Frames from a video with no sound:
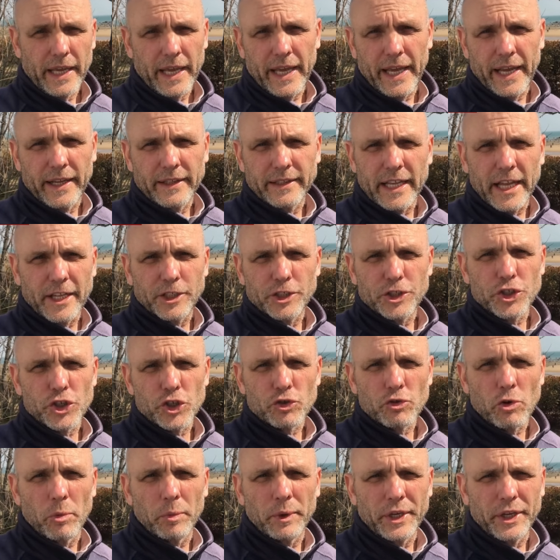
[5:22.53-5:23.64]
And that is
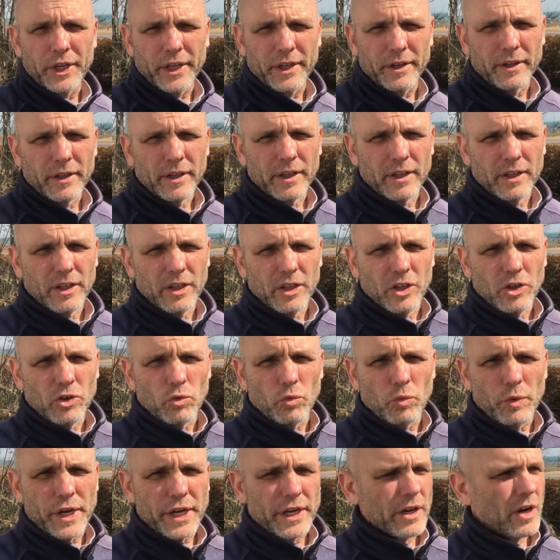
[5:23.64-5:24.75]
just what we did.
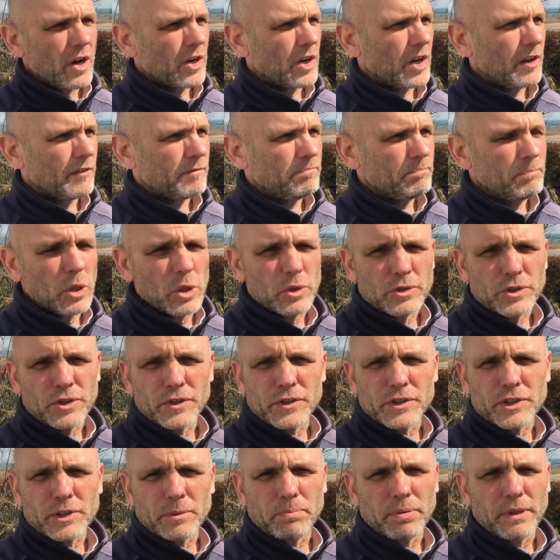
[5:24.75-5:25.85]
We cut off most of
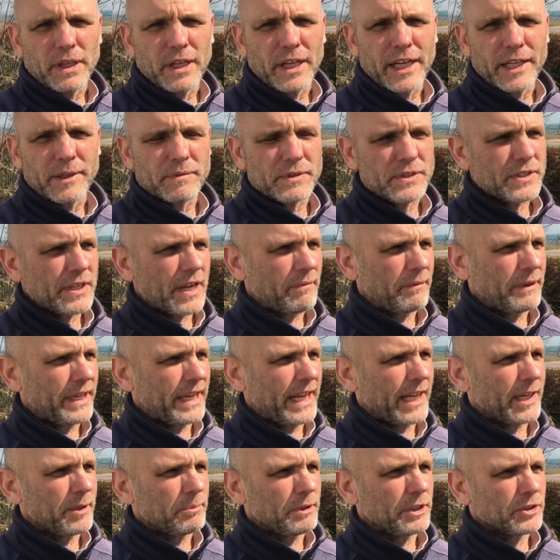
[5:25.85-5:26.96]
the supply of seven
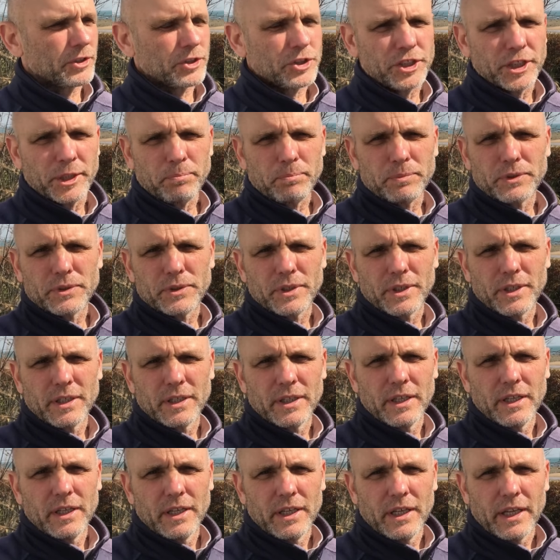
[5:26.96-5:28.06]
nanometer chips
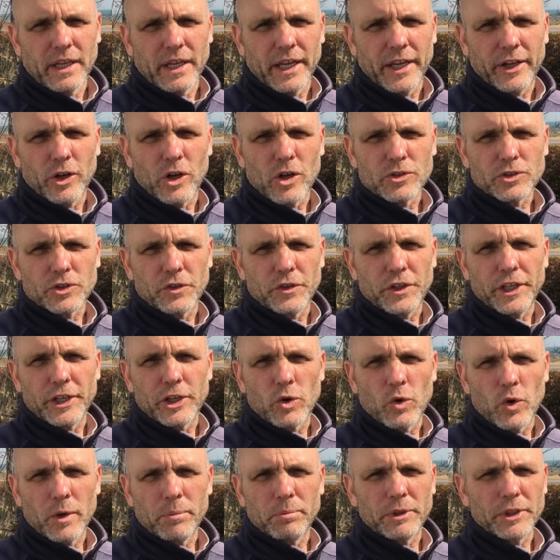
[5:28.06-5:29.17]
and also the
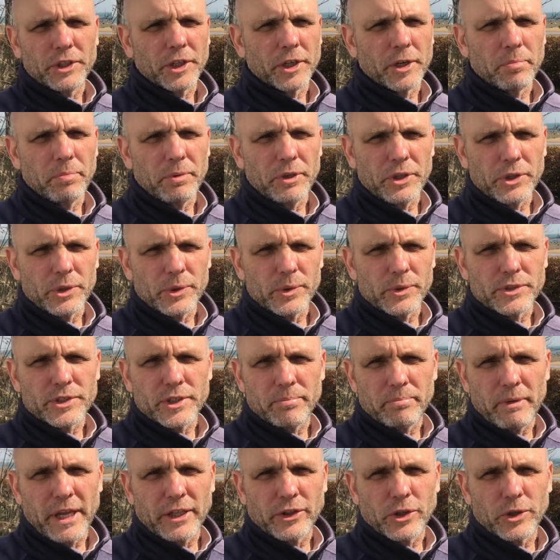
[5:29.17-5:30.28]
equipment that could be used
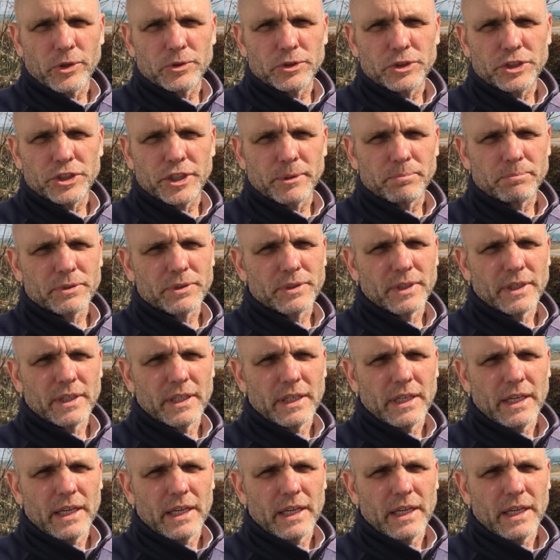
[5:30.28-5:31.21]
to make those chips.